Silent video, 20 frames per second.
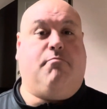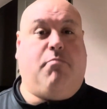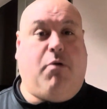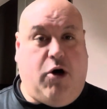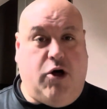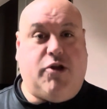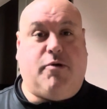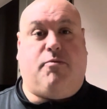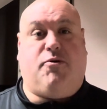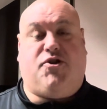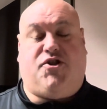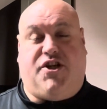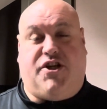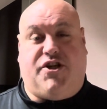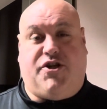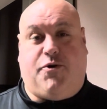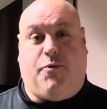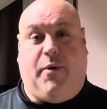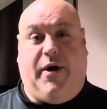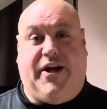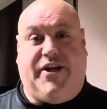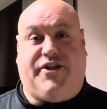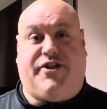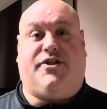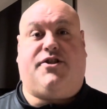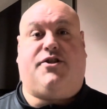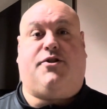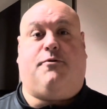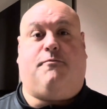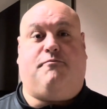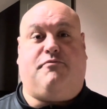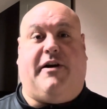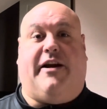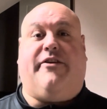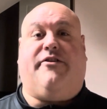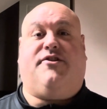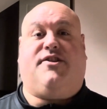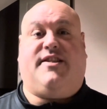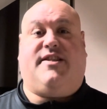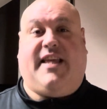multiple situations where
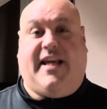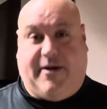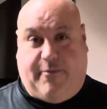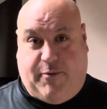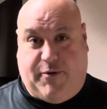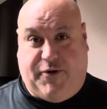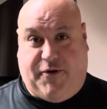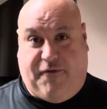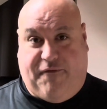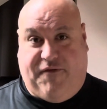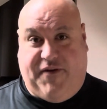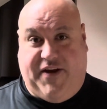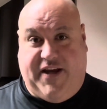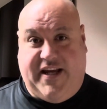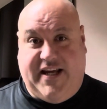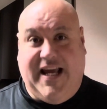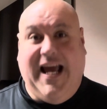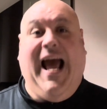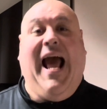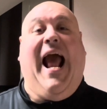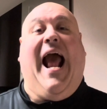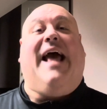players think with their feet